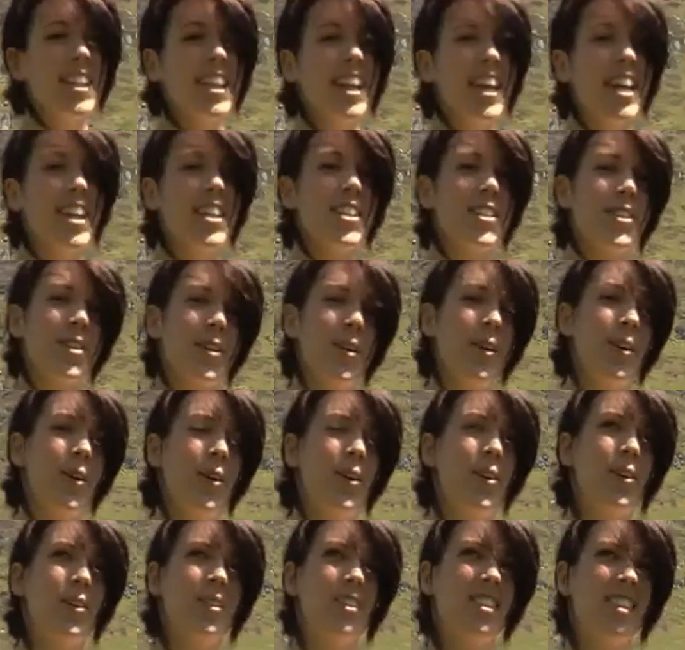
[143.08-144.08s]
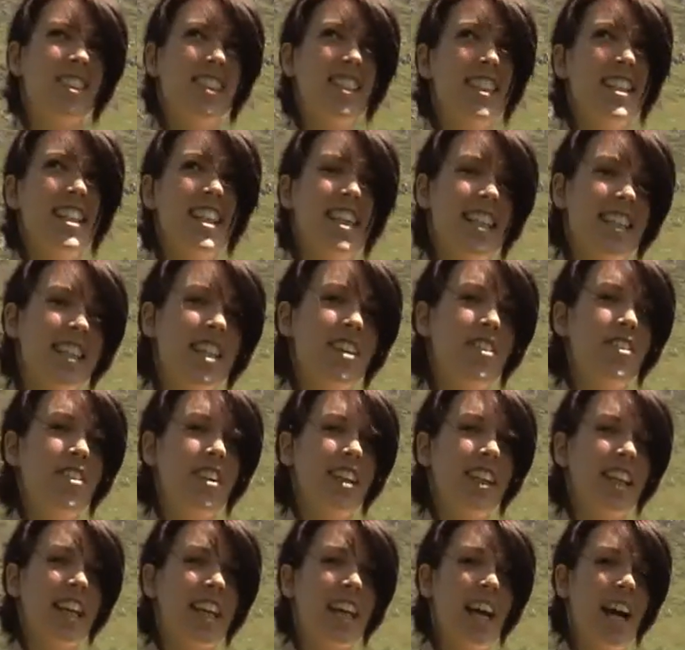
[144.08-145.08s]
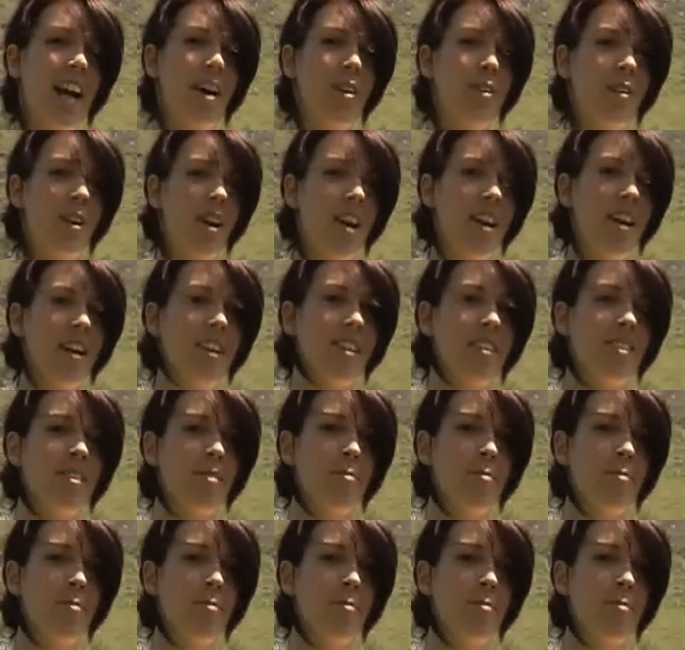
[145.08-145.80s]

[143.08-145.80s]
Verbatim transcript: when I did it, so didn't really count.